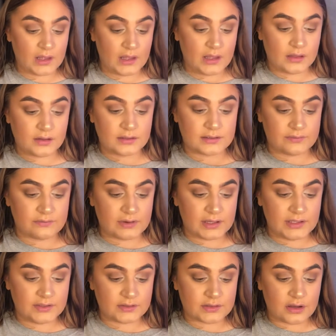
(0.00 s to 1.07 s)
Because it really
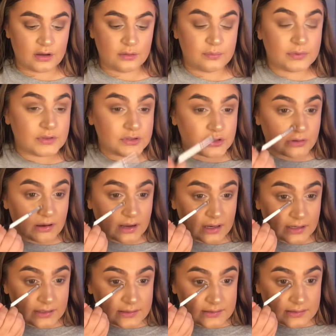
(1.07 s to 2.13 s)
just opens your
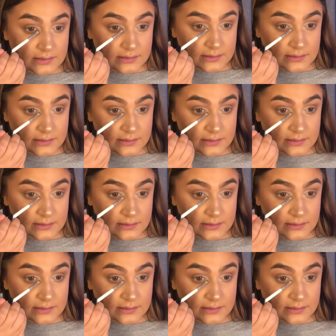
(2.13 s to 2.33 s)
eyes.